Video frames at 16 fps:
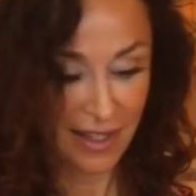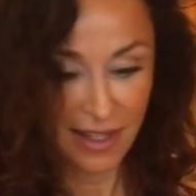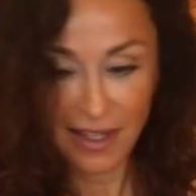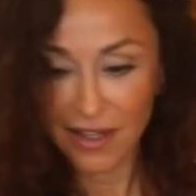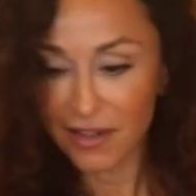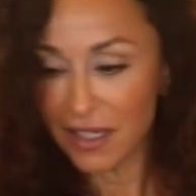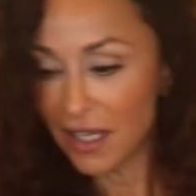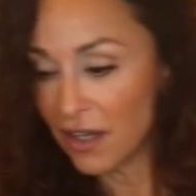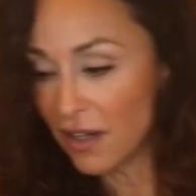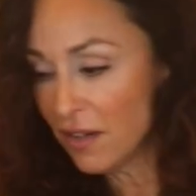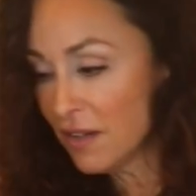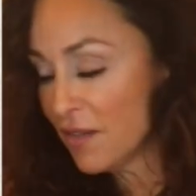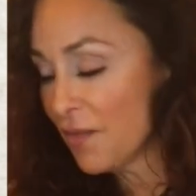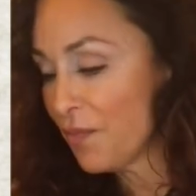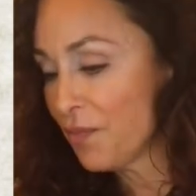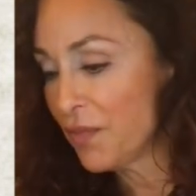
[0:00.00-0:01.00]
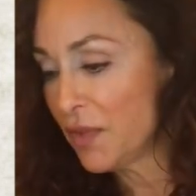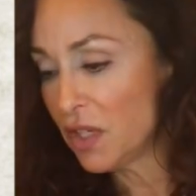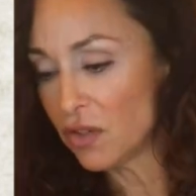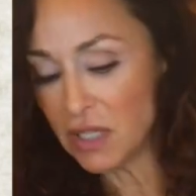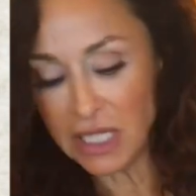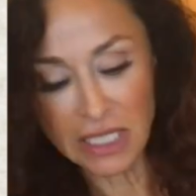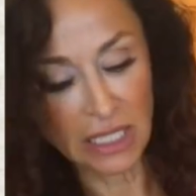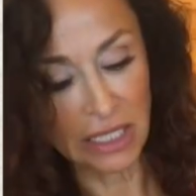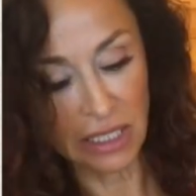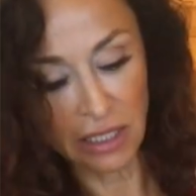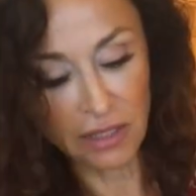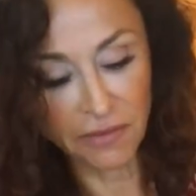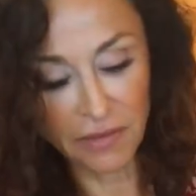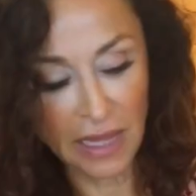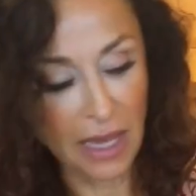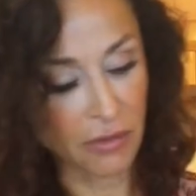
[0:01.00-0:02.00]
There you go. You don't need a lot
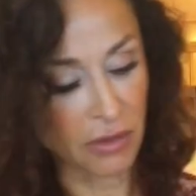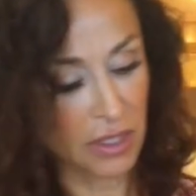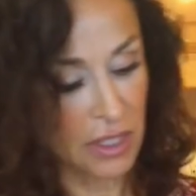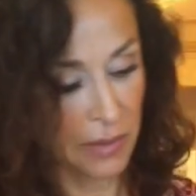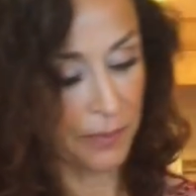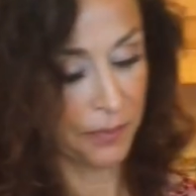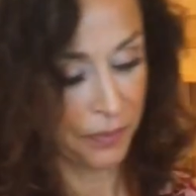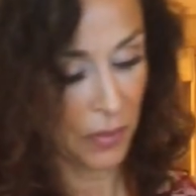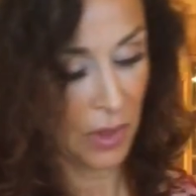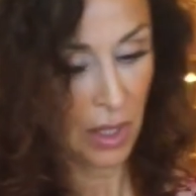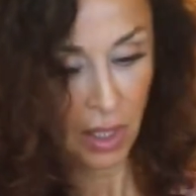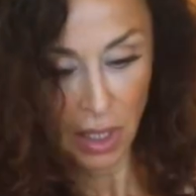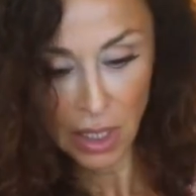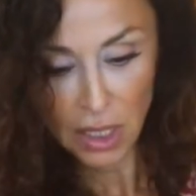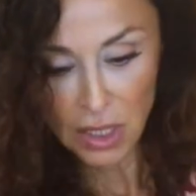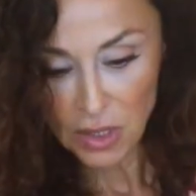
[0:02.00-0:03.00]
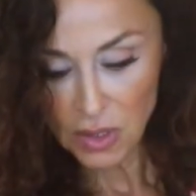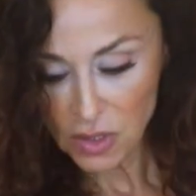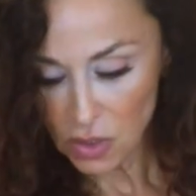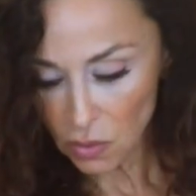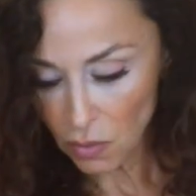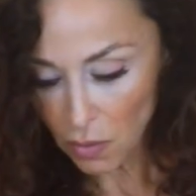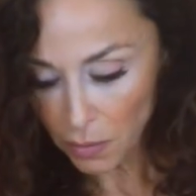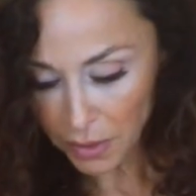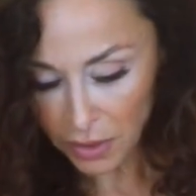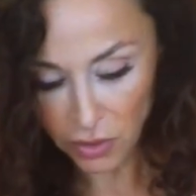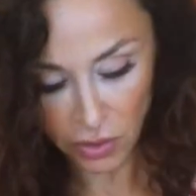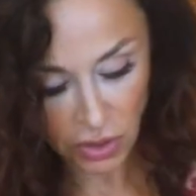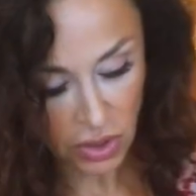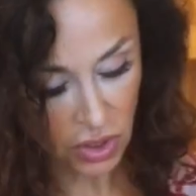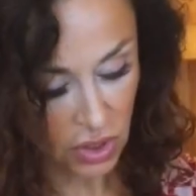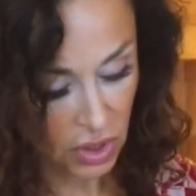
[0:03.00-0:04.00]
of flour. So what we're
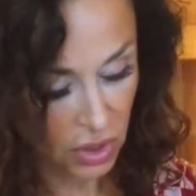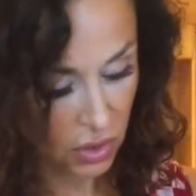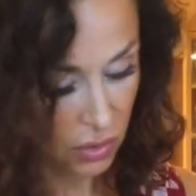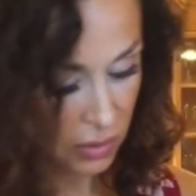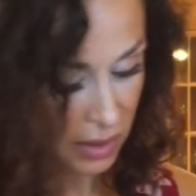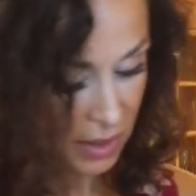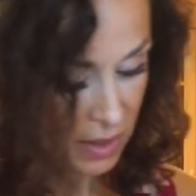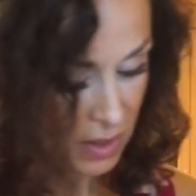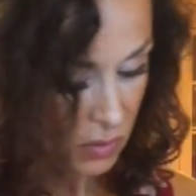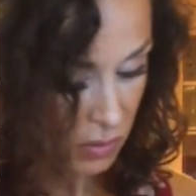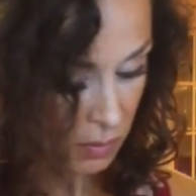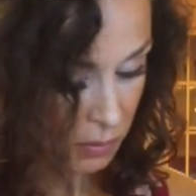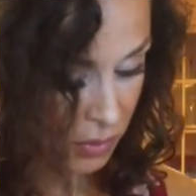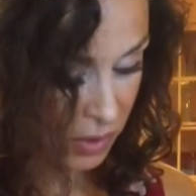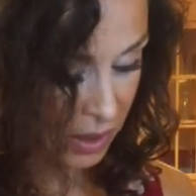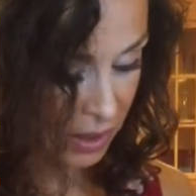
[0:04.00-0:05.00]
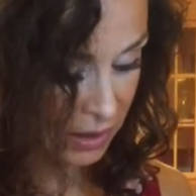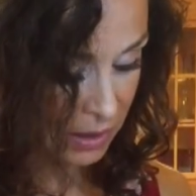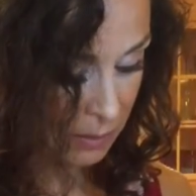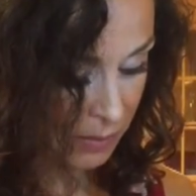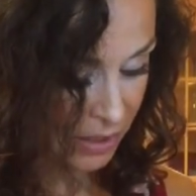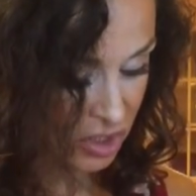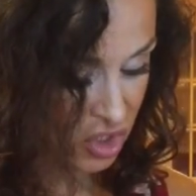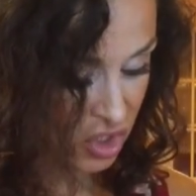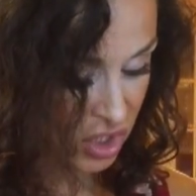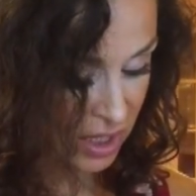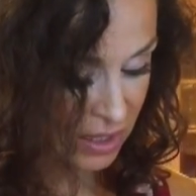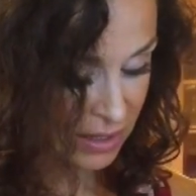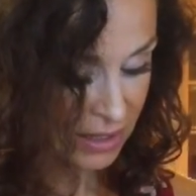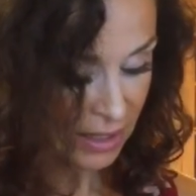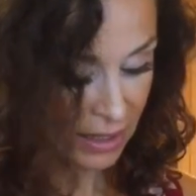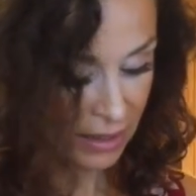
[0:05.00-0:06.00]
going to do is we're putting the
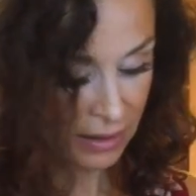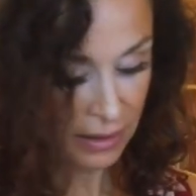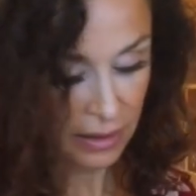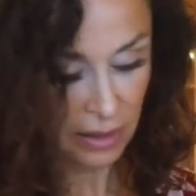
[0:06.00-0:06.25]
pancetta